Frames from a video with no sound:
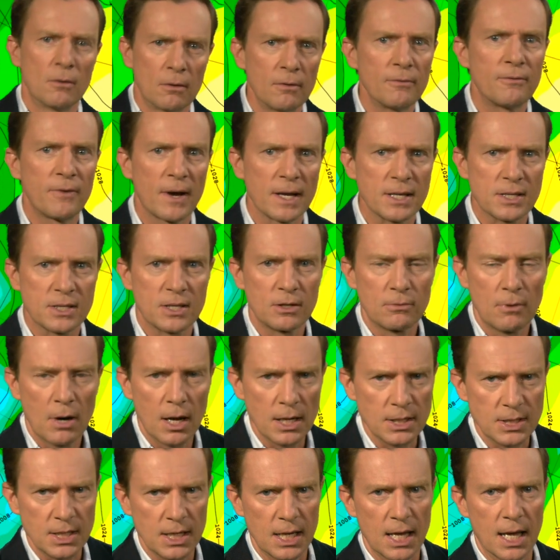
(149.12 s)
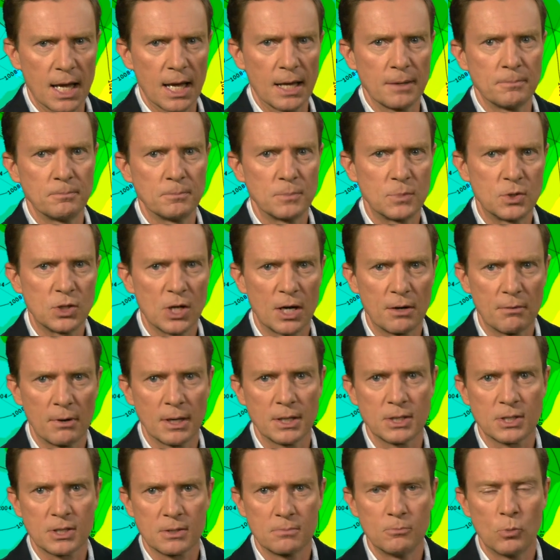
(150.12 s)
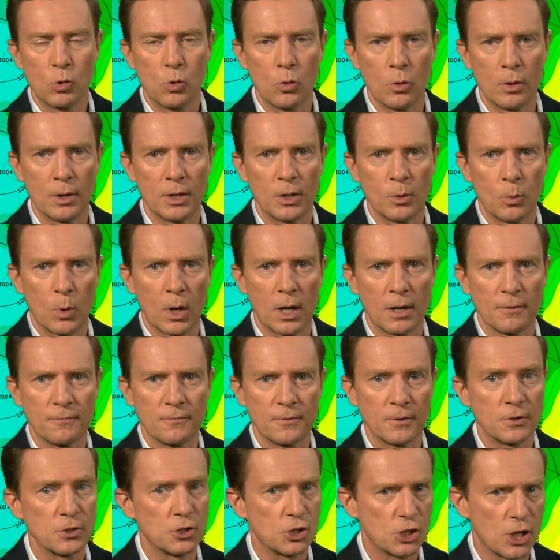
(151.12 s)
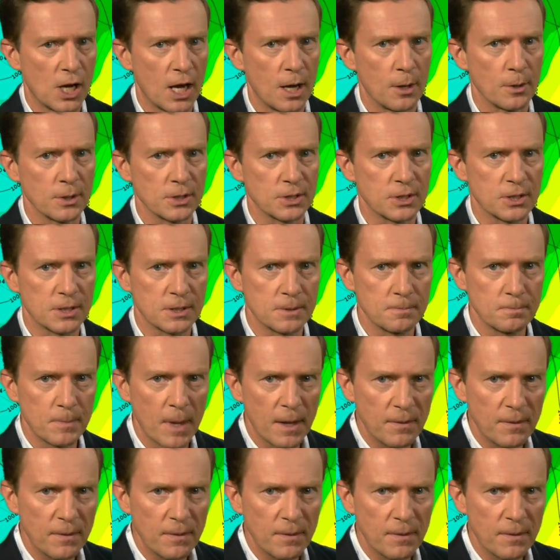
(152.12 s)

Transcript: faster rising air generates more in the way of showers.